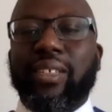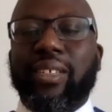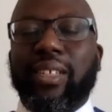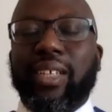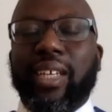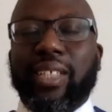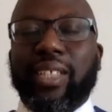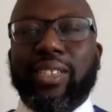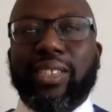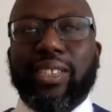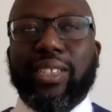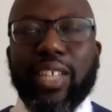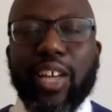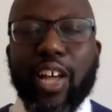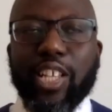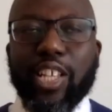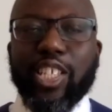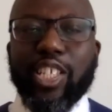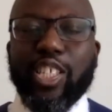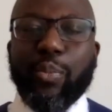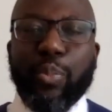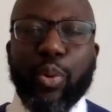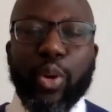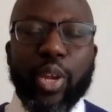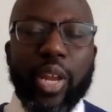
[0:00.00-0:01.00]
it starts
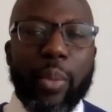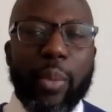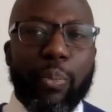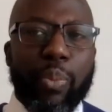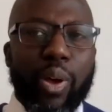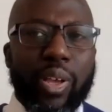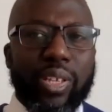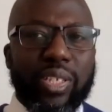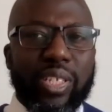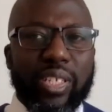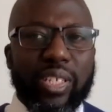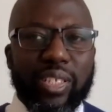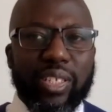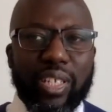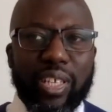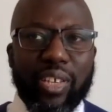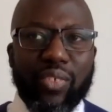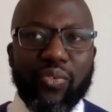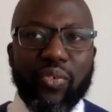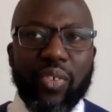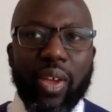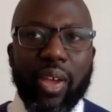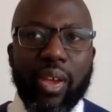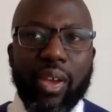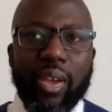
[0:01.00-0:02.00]
to put a positive